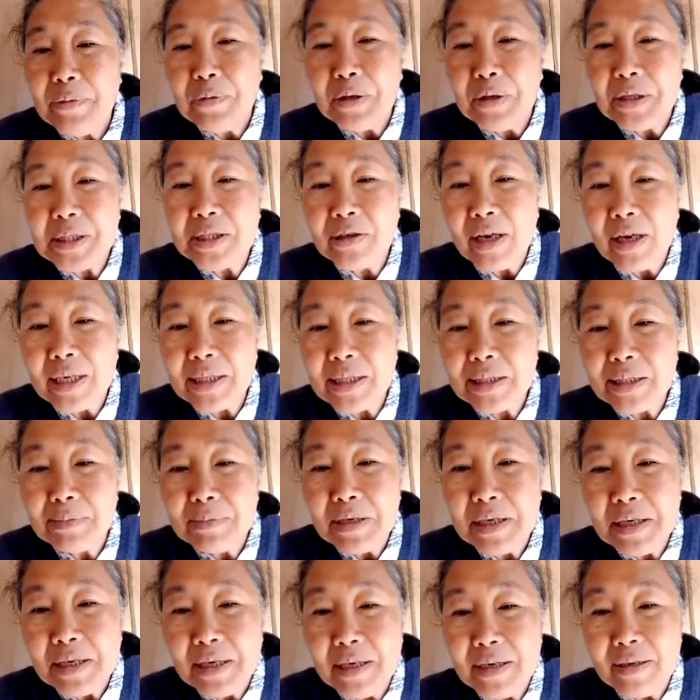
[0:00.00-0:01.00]
what strikes
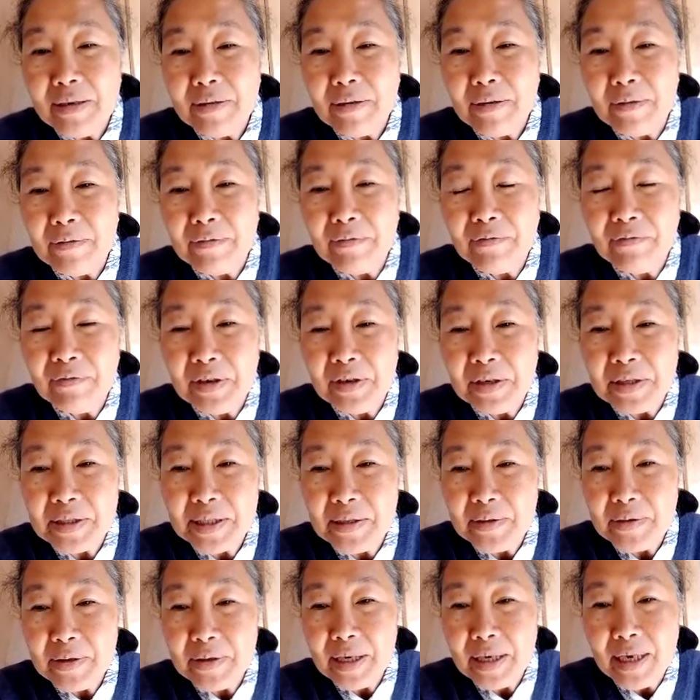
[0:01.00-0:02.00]
me on
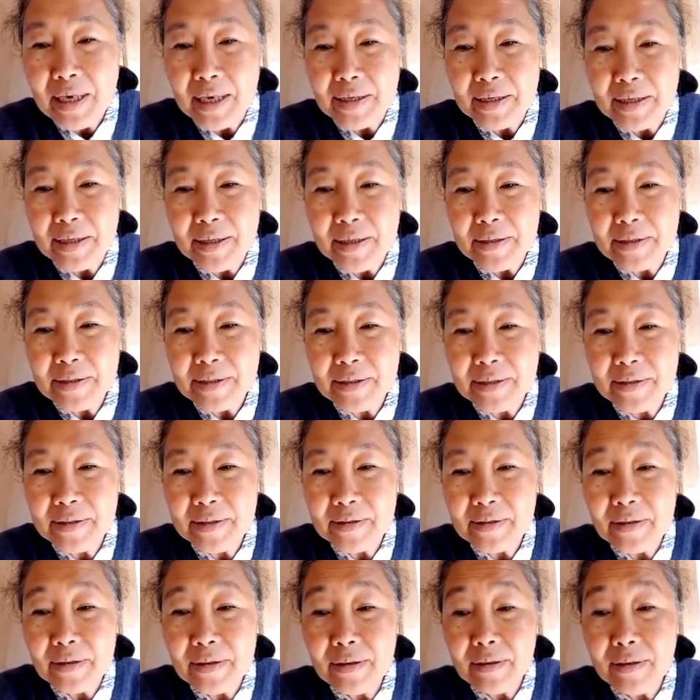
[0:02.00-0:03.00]
first looking at it is
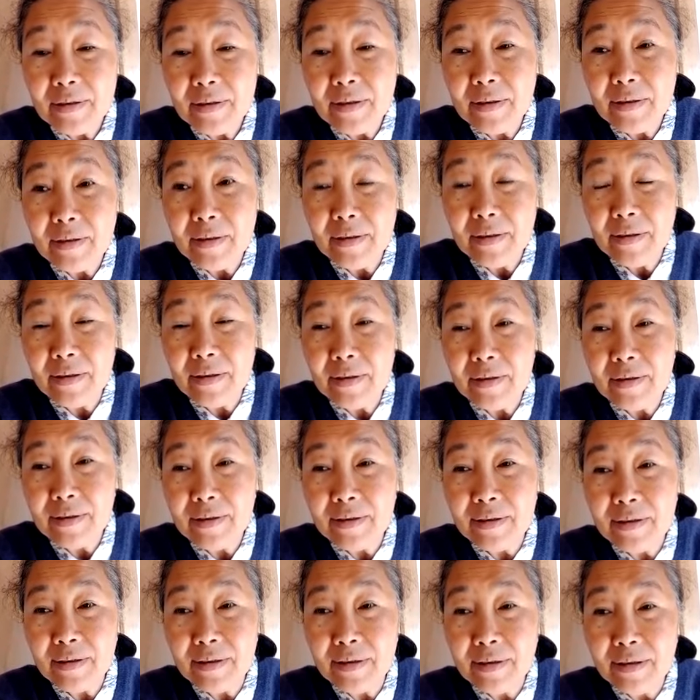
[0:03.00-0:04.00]

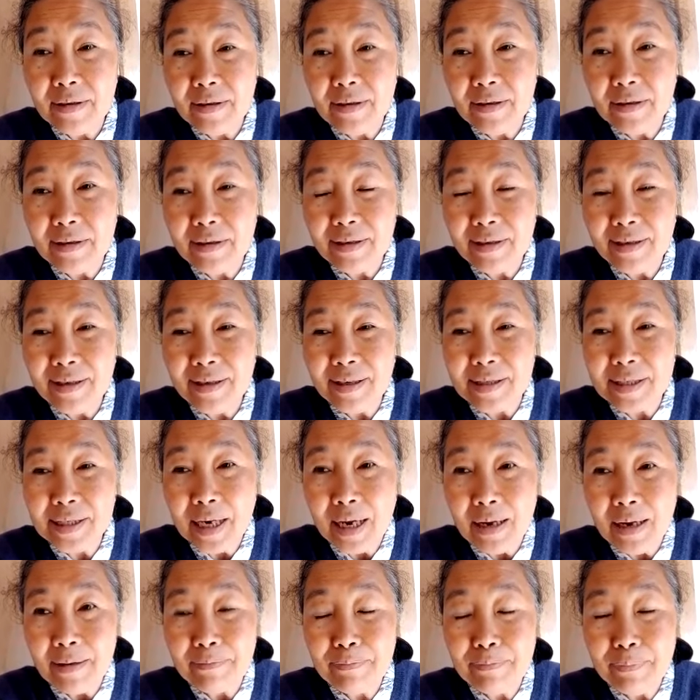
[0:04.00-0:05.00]
it's
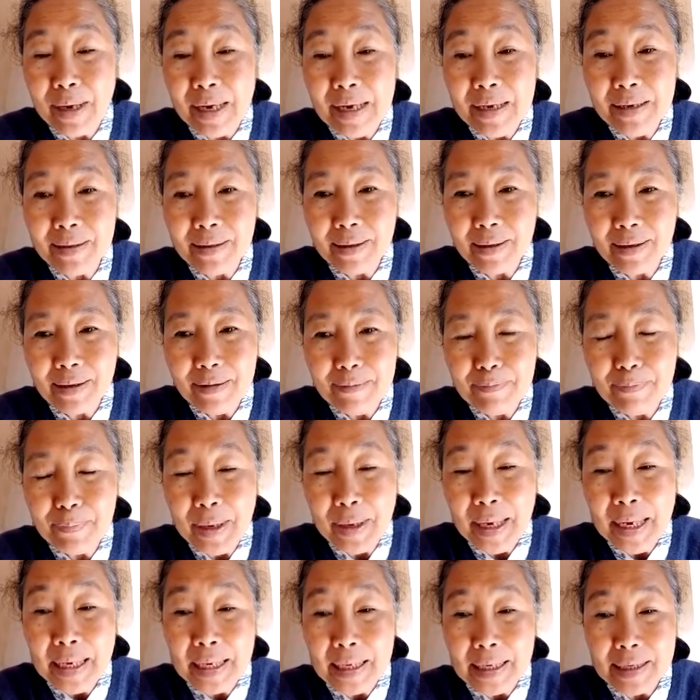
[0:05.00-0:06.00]
like bathing in
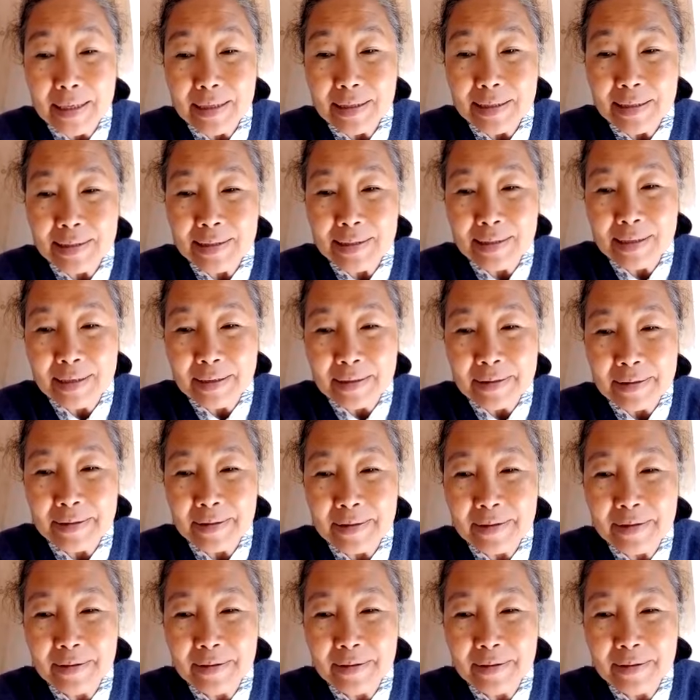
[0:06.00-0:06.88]
pink, isn't it?